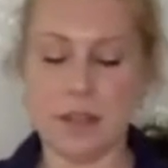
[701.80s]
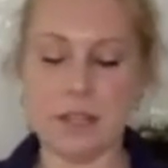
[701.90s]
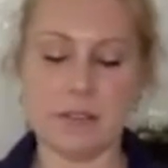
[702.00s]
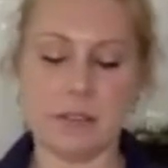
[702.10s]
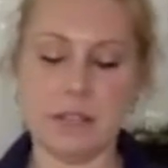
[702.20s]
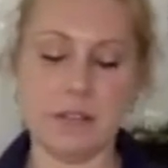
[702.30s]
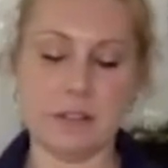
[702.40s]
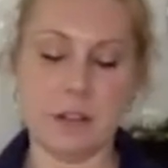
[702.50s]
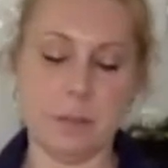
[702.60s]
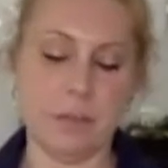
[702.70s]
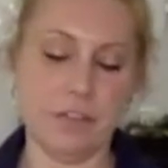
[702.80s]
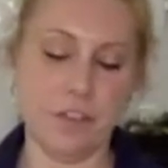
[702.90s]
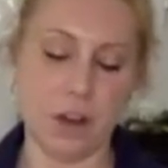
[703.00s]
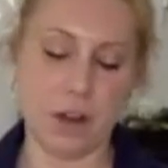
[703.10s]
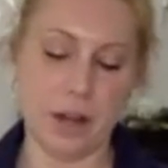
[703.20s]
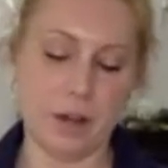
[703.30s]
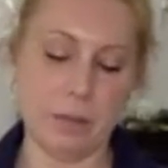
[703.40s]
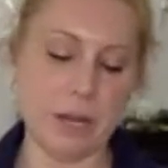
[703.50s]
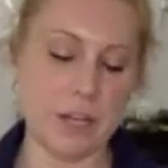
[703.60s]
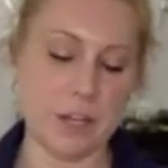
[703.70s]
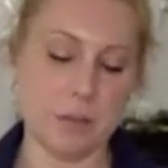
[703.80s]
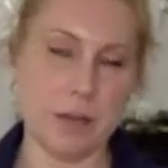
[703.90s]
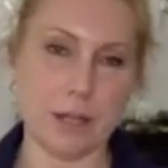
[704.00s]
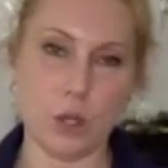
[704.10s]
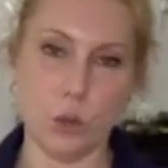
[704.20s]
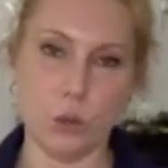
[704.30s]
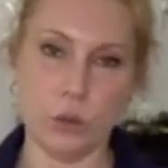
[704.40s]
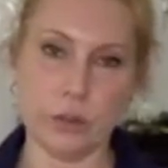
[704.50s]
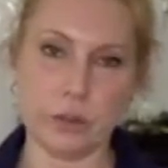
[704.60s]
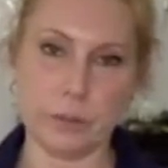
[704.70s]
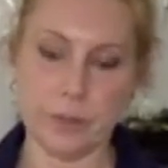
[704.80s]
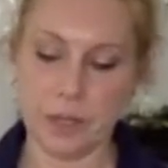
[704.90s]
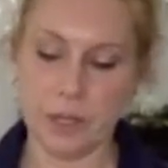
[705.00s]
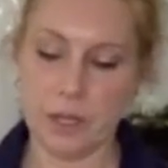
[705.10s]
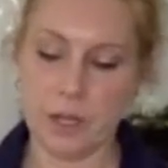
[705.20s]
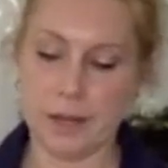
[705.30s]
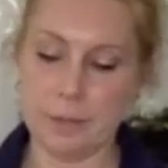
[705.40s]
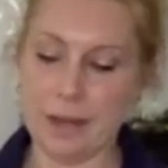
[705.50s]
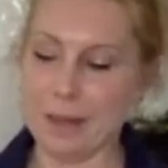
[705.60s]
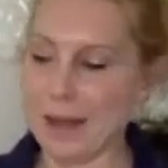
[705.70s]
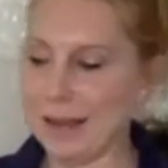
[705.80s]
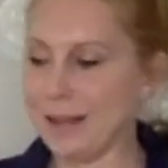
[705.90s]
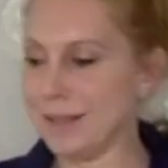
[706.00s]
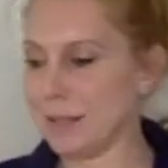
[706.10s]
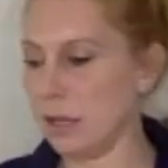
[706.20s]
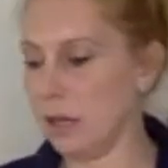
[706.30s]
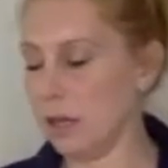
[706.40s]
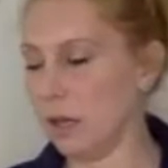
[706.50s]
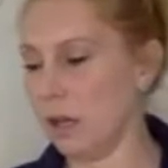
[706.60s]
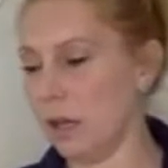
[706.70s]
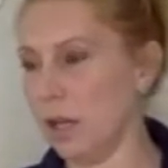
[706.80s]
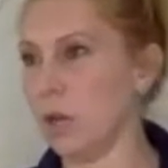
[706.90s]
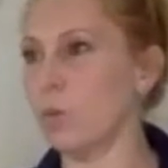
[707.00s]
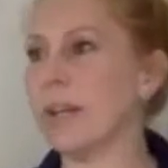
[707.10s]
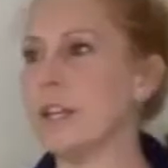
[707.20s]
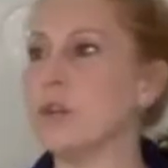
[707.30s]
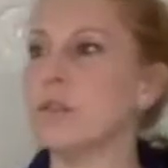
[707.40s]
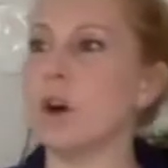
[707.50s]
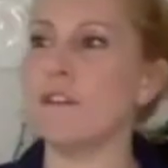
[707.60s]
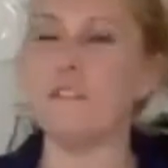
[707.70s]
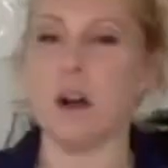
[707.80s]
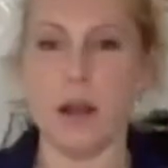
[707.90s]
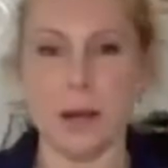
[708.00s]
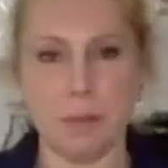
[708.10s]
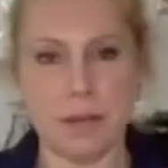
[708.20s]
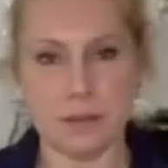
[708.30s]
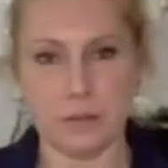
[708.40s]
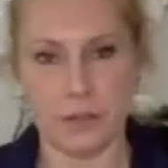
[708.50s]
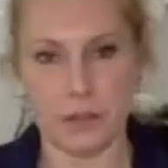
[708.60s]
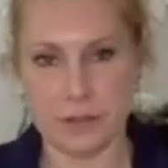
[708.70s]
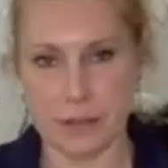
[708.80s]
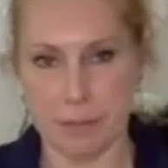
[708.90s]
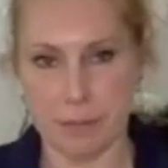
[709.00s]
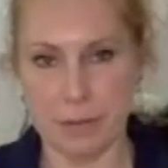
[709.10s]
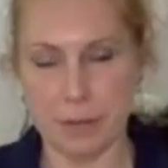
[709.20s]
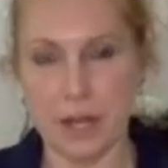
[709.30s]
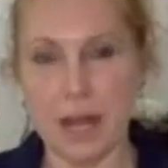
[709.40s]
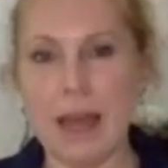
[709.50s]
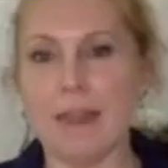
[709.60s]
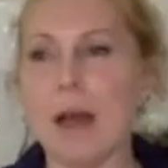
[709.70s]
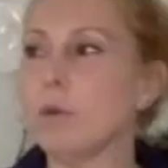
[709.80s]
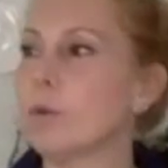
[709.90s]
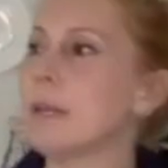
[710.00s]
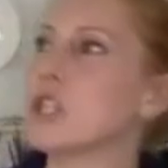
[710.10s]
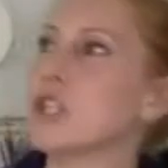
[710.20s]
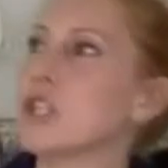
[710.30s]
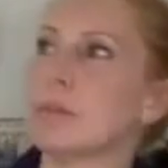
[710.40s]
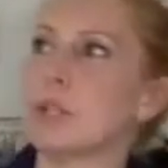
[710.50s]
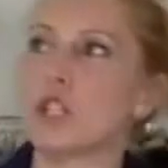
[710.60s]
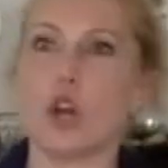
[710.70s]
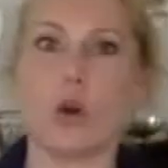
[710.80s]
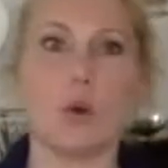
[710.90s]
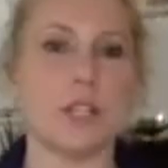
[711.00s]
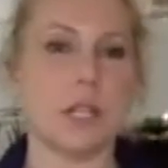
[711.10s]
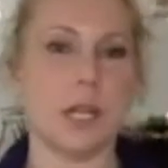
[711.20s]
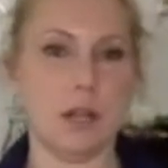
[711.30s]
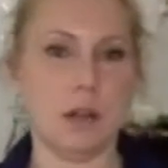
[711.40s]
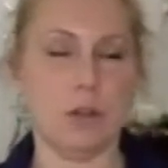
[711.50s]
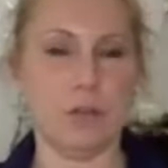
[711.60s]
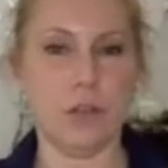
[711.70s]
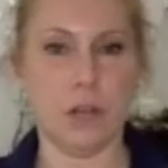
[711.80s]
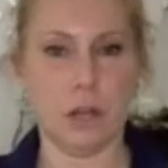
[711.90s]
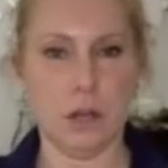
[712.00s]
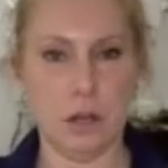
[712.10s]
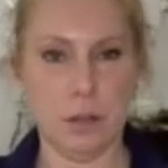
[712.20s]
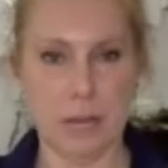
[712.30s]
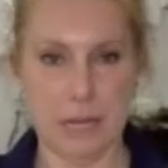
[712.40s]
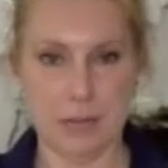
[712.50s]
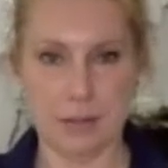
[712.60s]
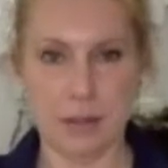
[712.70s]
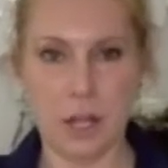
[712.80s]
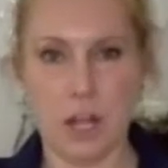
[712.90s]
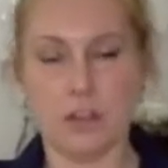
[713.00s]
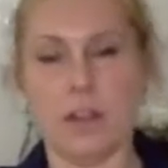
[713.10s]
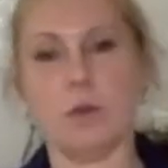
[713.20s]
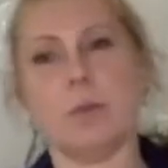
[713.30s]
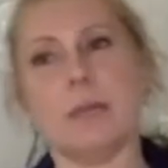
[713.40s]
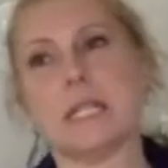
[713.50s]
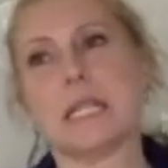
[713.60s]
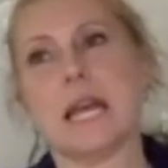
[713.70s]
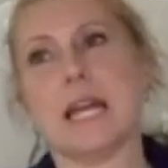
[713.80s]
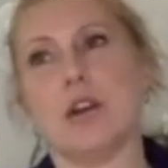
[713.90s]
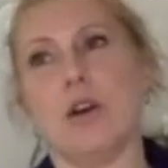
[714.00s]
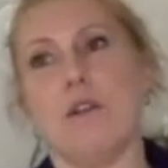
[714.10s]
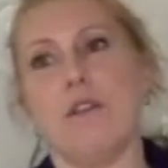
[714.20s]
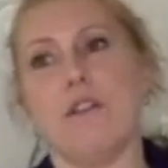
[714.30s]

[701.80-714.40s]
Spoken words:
these come in fine, medium, and coarse. And that is, you know, when you've got a fine piece of sandpaper, that would be to do the majority of the piece. So that would be to take off,